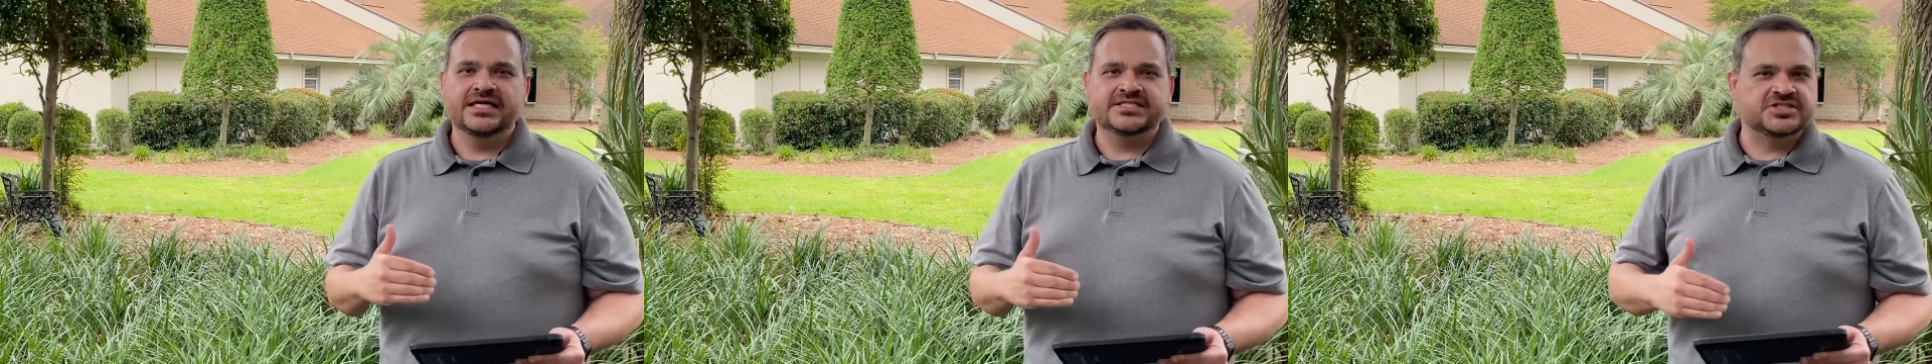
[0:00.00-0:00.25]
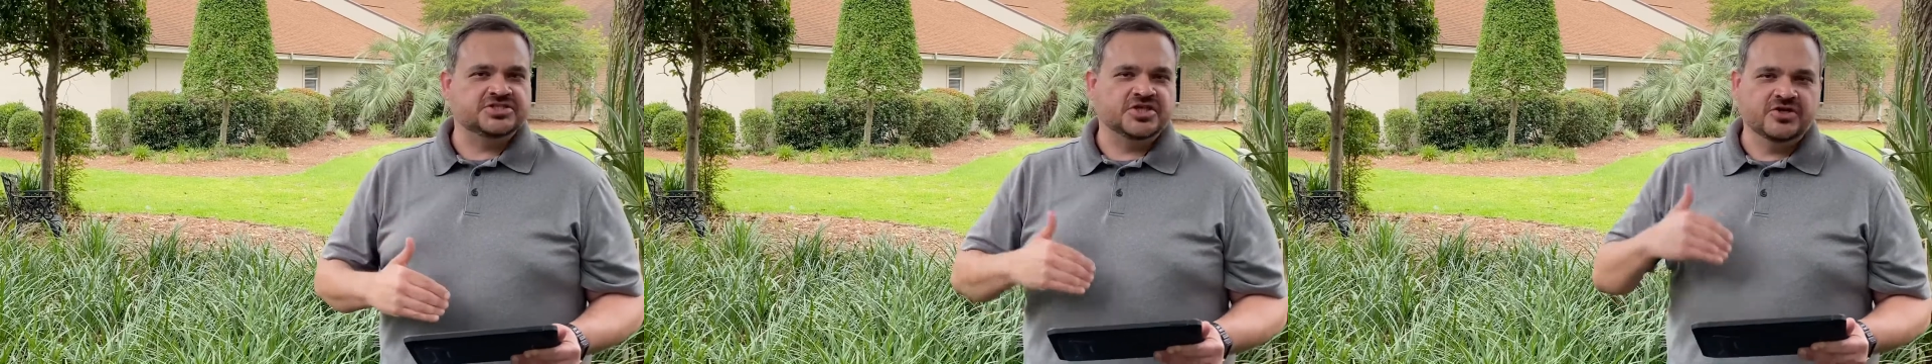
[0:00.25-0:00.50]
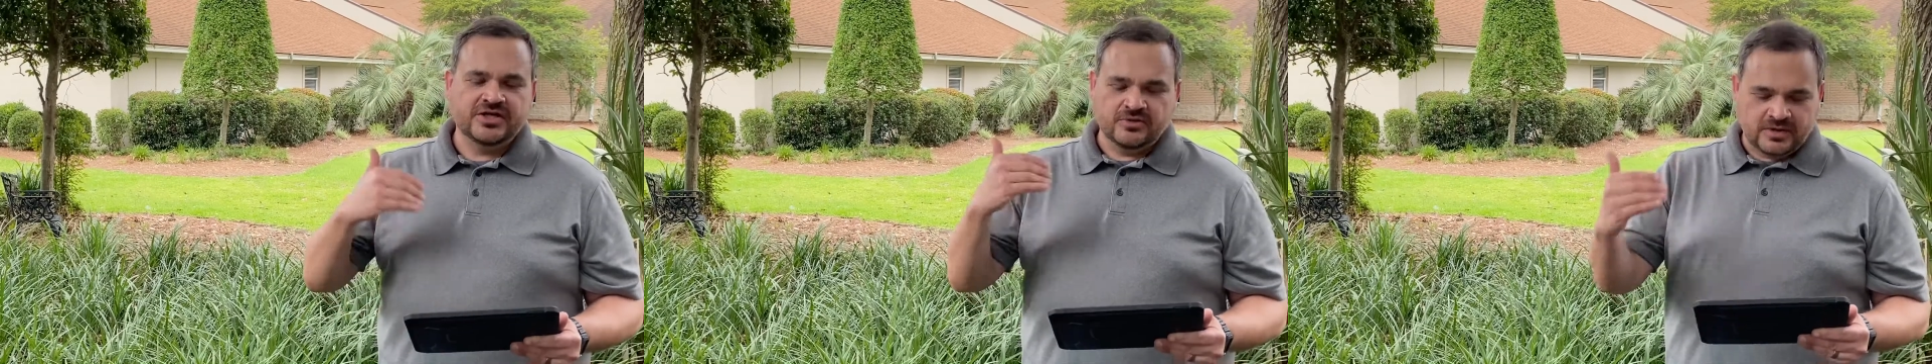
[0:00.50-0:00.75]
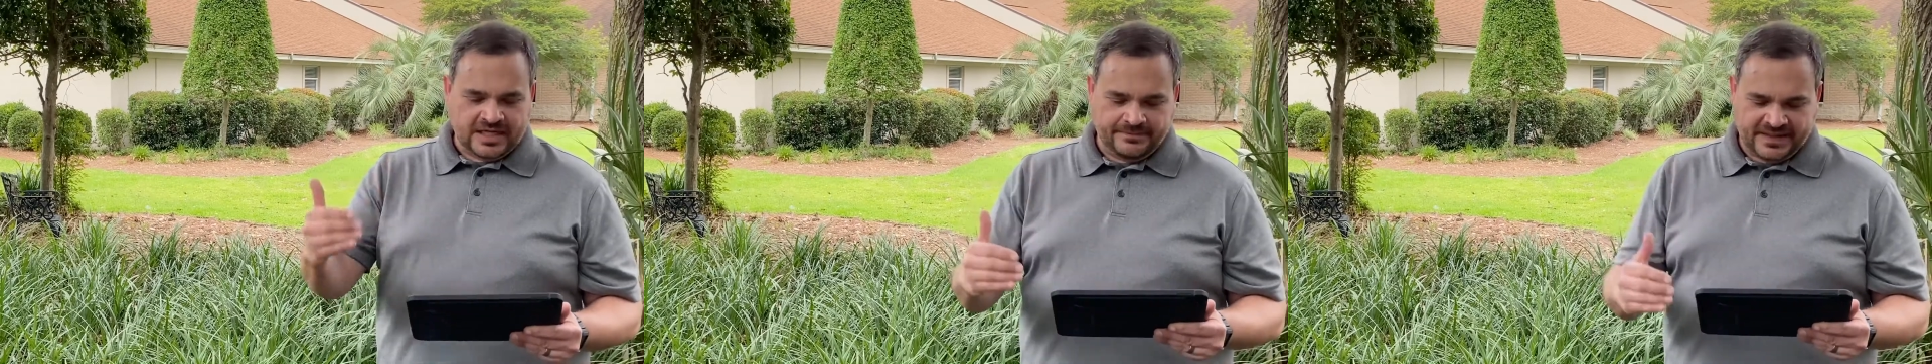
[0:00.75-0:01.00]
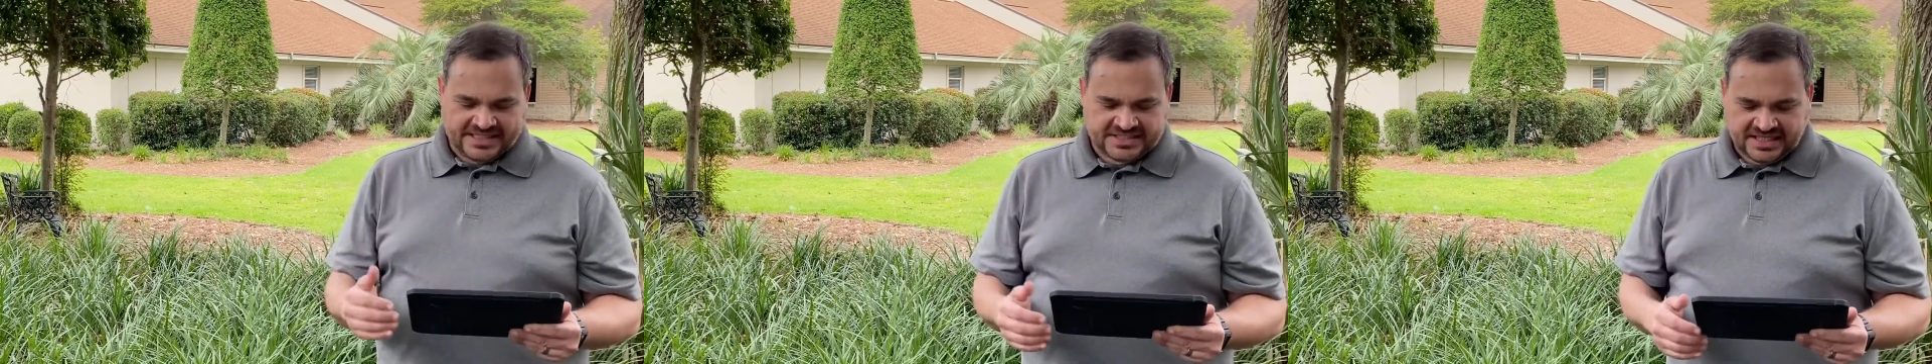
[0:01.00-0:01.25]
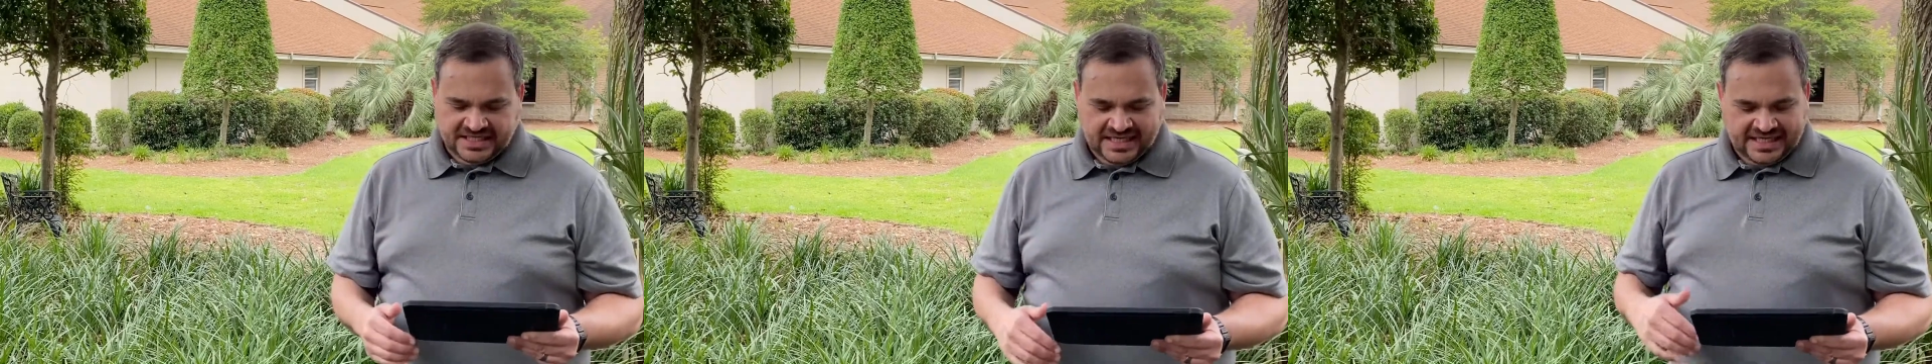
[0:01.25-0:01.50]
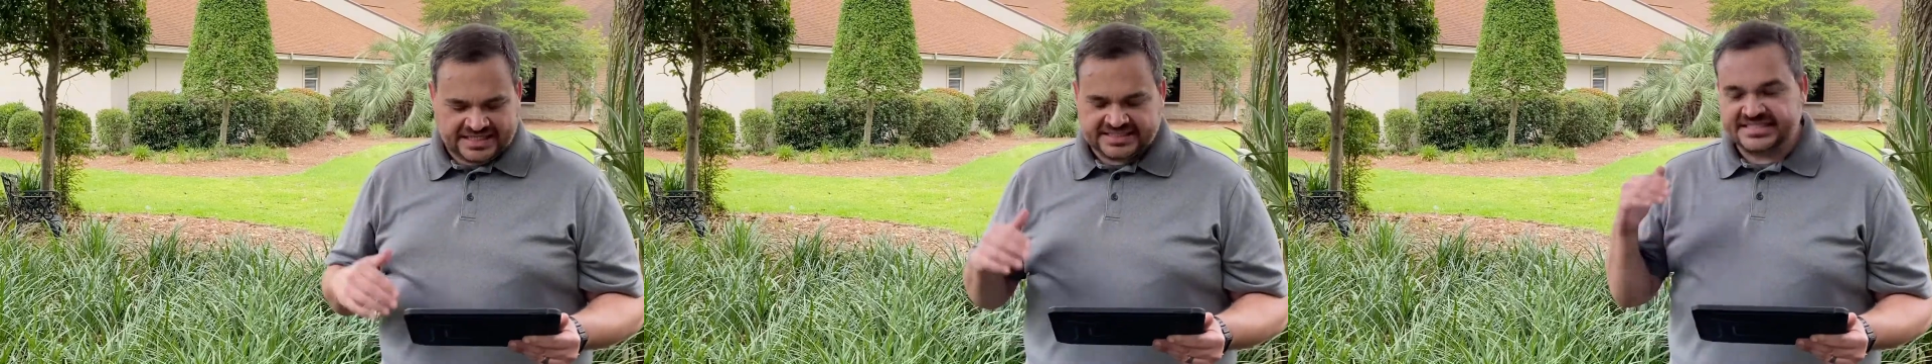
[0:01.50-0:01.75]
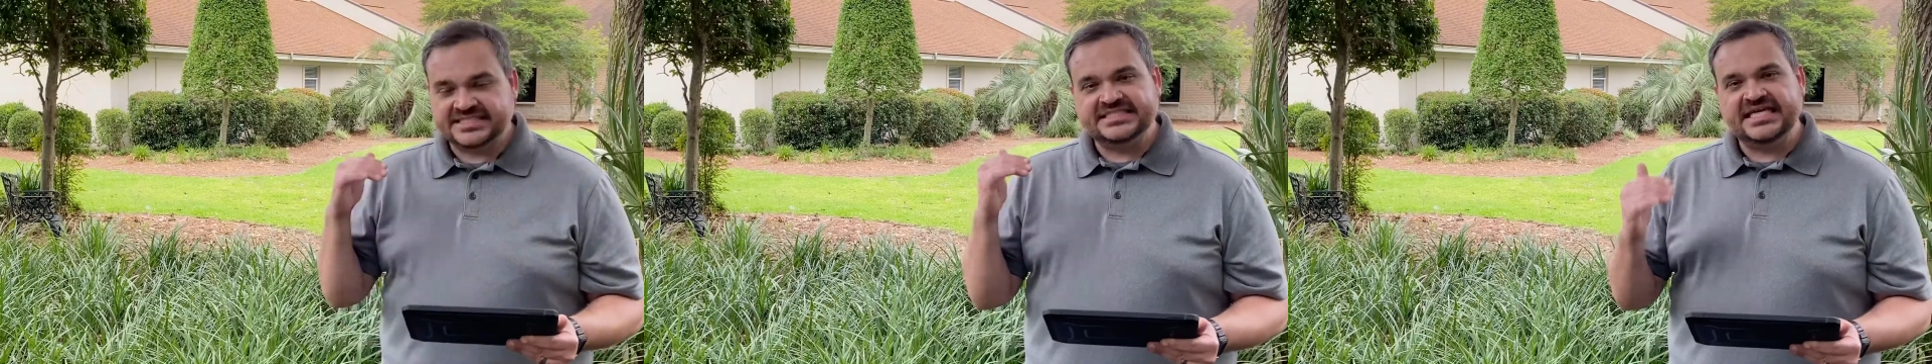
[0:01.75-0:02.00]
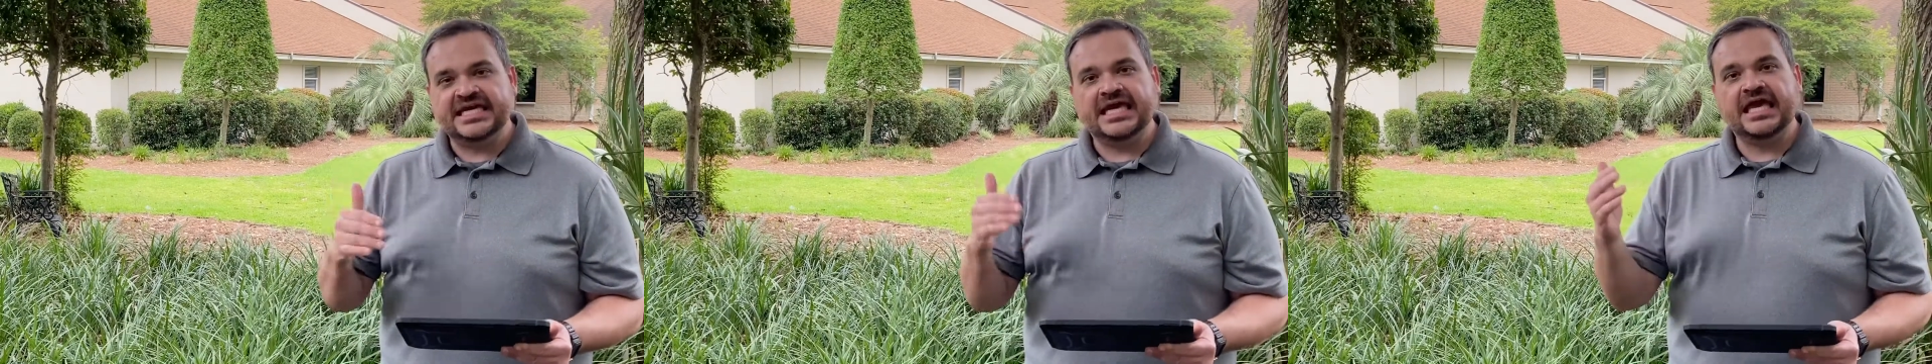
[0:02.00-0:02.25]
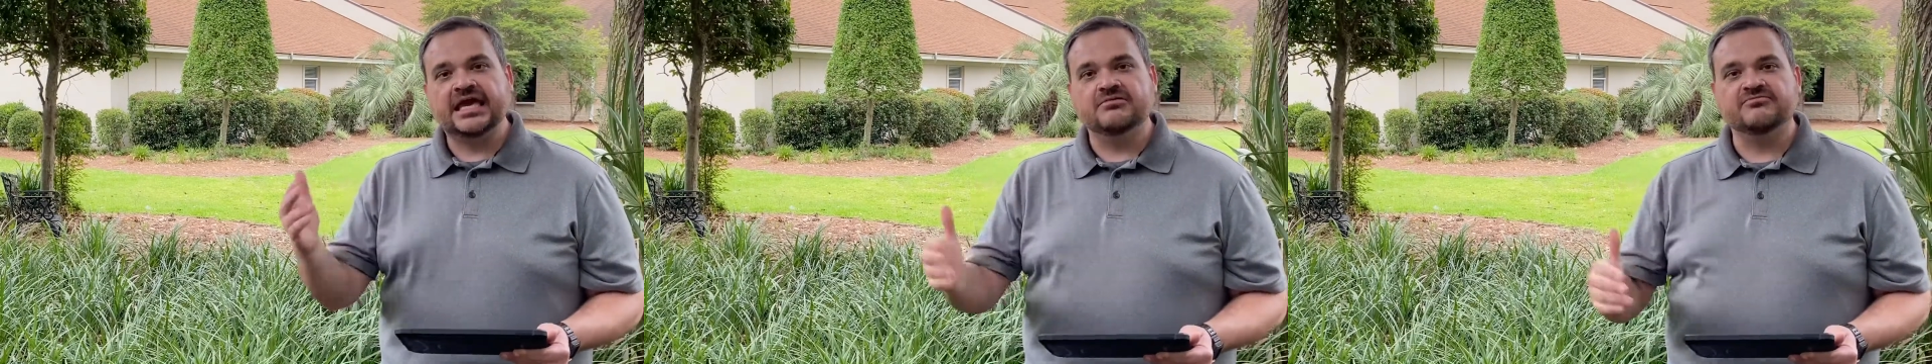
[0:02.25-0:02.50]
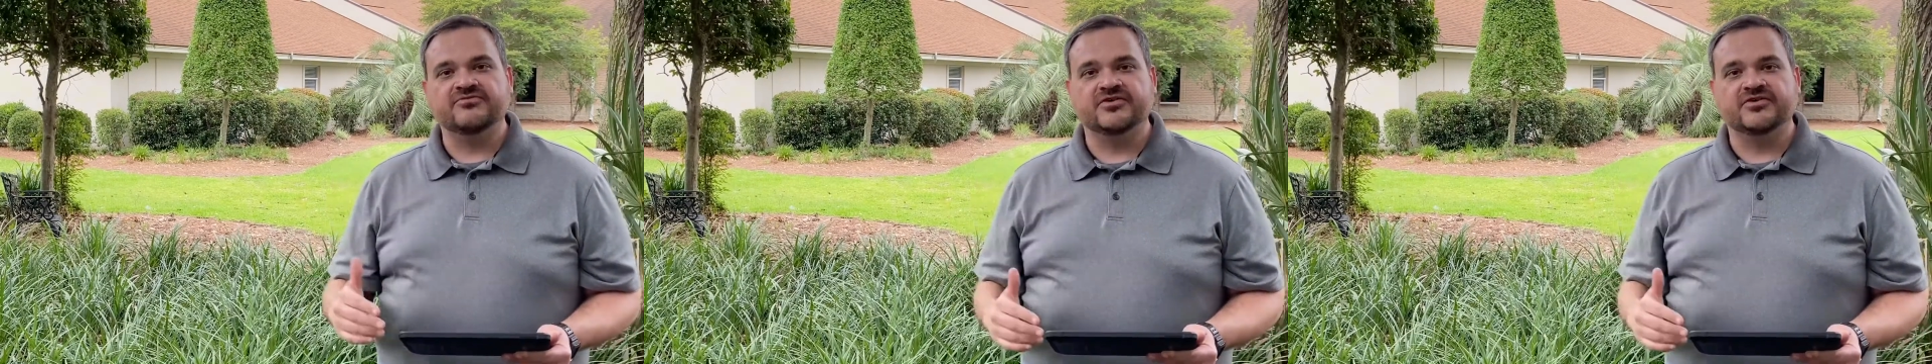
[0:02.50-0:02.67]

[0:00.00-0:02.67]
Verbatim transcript: is to turn it right back to God and to seek Him